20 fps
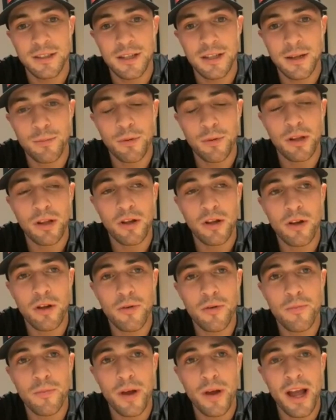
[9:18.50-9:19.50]
Yeah, but
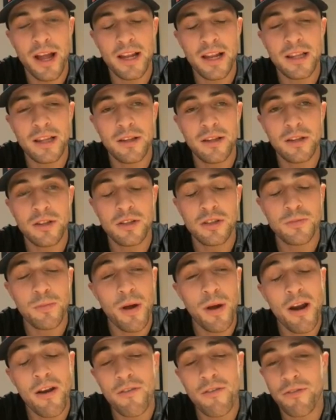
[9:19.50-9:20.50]
I had the
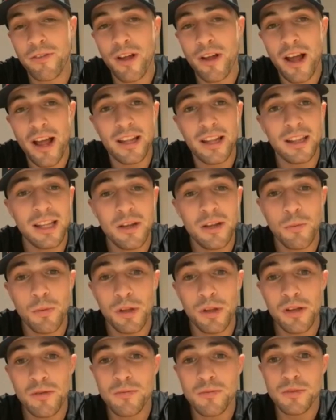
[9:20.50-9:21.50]
sparring for that. I had
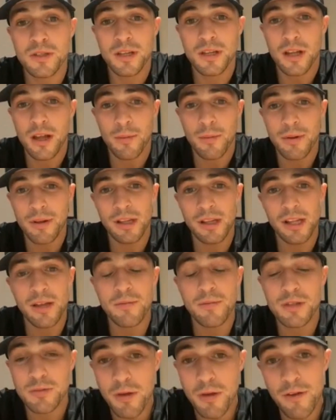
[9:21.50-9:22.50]

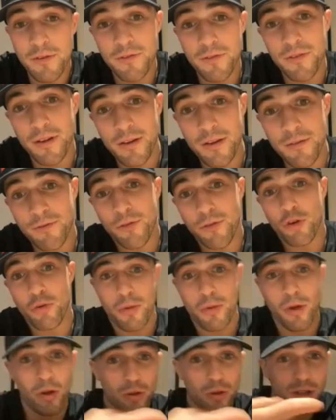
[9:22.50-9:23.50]
Liam Smith in front of
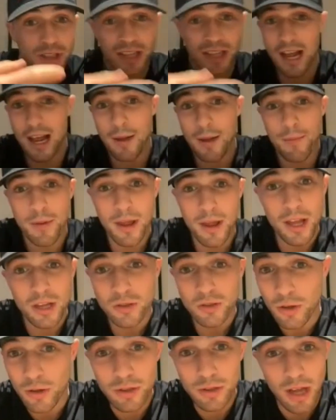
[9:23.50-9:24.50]
me all the time.
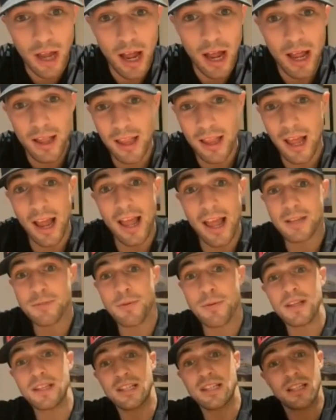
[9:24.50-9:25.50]
So I
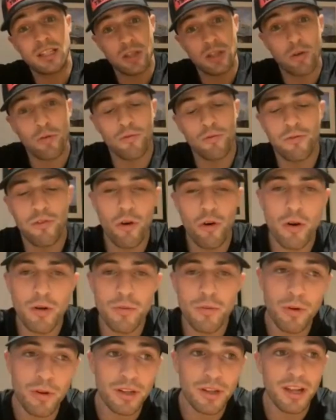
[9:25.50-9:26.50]
expected him to come forward,
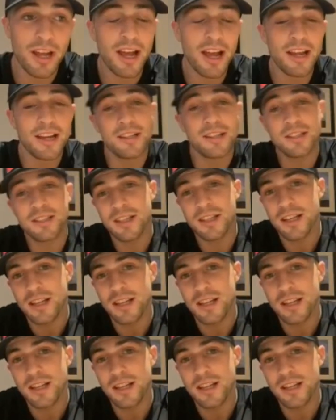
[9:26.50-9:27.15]
but nice.